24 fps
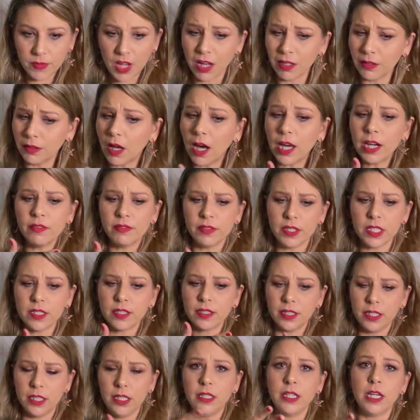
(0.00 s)
a lot of
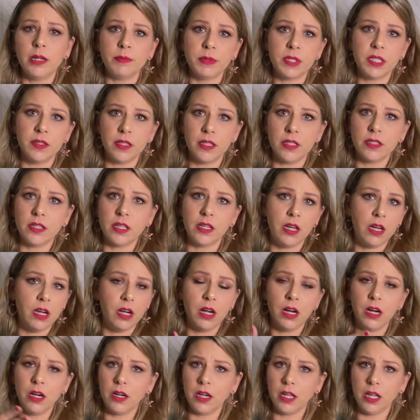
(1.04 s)
us leading up to this
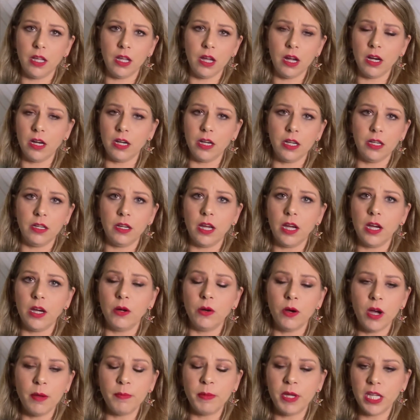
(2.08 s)
already
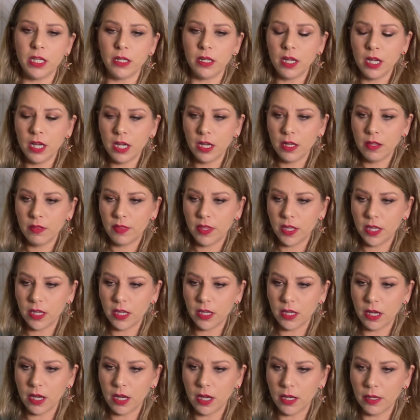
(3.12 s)
know. I mean,
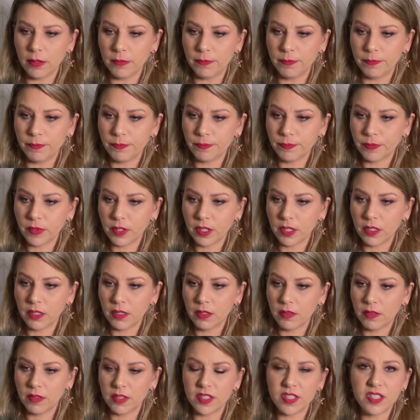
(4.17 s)
the
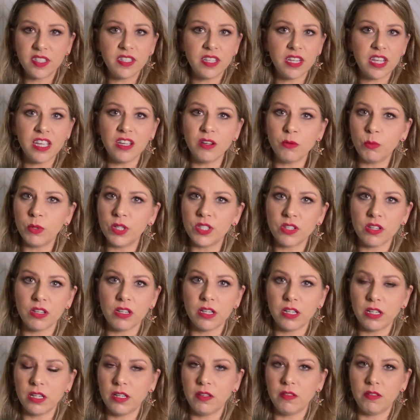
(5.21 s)
sting was
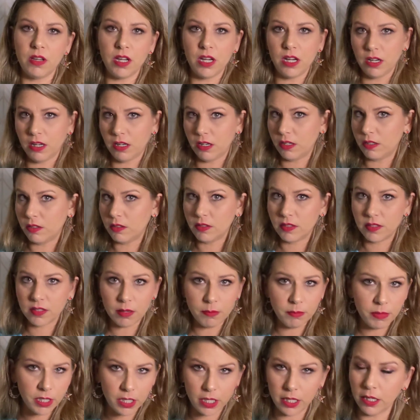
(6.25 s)
already there.
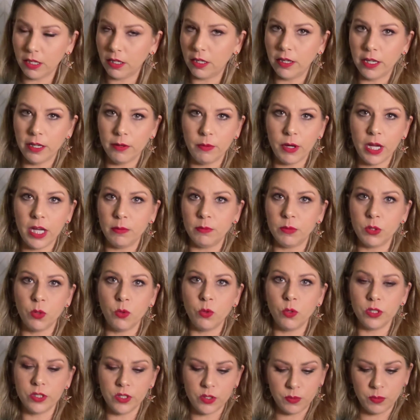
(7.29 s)
Somebody already rammed
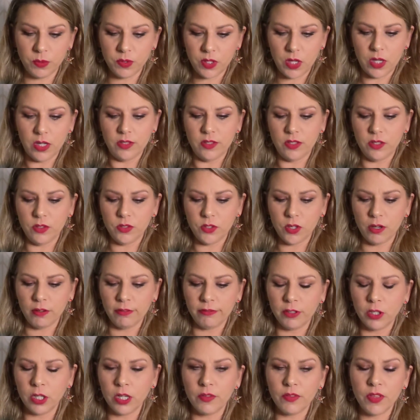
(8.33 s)
horns with us and so
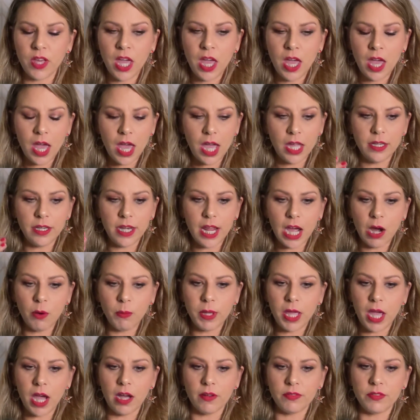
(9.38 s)
forth. And now
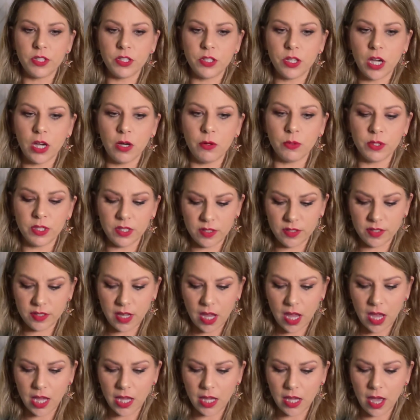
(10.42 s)
we have to go and
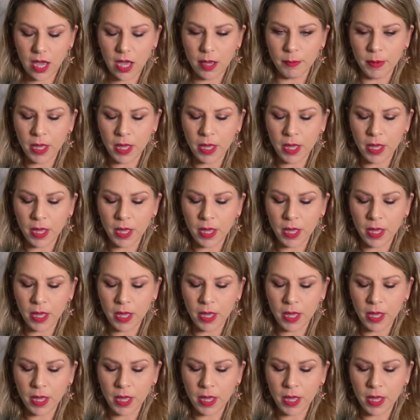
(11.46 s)
say,